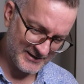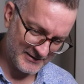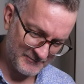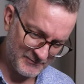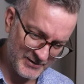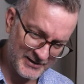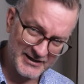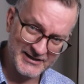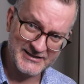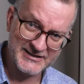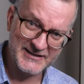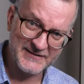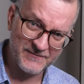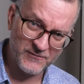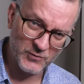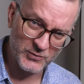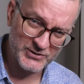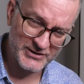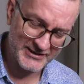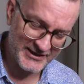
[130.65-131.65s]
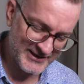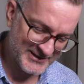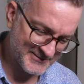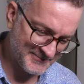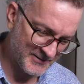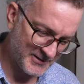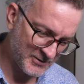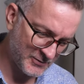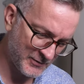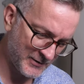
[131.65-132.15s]
I'm running a T14S,
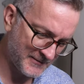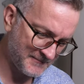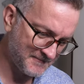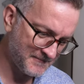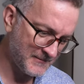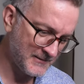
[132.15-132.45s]
by the way.